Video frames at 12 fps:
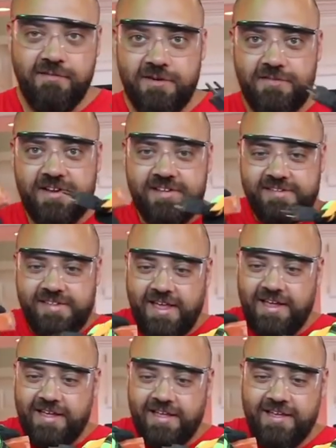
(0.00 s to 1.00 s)
What if I just
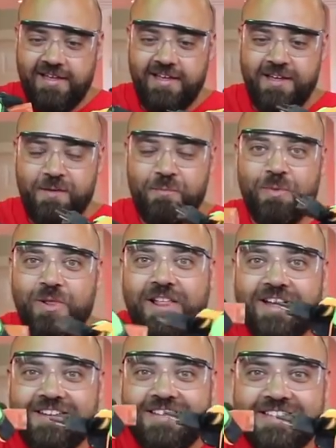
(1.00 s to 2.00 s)
like
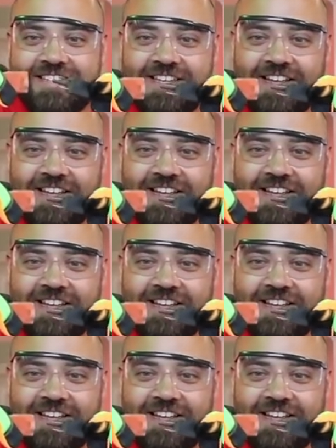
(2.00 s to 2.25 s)
plug this